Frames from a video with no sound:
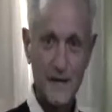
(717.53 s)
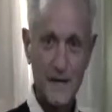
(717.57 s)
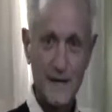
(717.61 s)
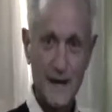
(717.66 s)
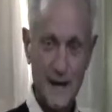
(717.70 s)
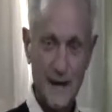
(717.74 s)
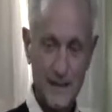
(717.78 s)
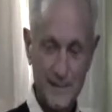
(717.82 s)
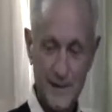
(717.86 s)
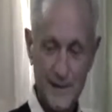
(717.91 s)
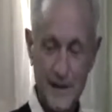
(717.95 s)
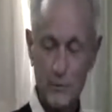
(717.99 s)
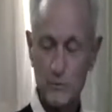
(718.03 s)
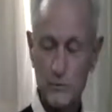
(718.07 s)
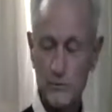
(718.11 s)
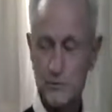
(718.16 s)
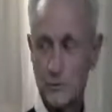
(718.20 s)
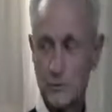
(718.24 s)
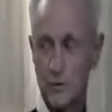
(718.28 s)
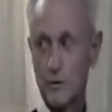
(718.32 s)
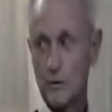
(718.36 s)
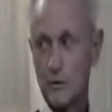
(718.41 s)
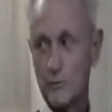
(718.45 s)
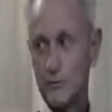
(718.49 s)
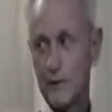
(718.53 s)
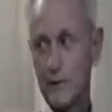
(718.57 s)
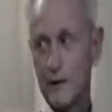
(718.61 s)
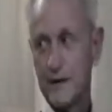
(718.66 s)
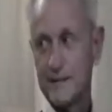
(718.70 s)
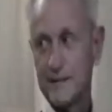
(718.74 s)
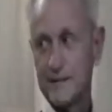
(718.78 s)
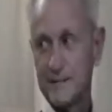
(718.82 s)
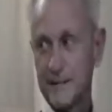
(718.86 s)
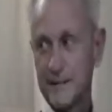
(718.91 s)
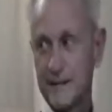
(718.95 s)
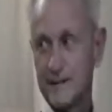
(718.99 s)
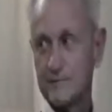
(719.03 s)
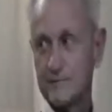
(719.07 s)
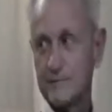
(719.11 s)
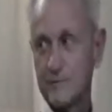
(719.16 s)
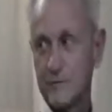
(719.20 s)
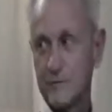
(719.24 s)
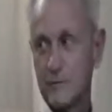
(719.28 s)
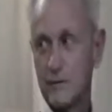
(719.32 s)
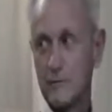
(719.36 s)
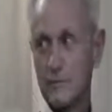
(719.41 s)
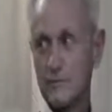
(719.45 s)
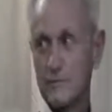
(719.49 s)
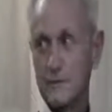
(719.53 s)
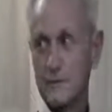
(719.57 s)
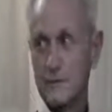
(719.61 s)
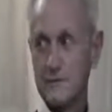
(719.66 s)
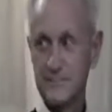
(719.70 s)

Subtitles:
and that was where her pain came from.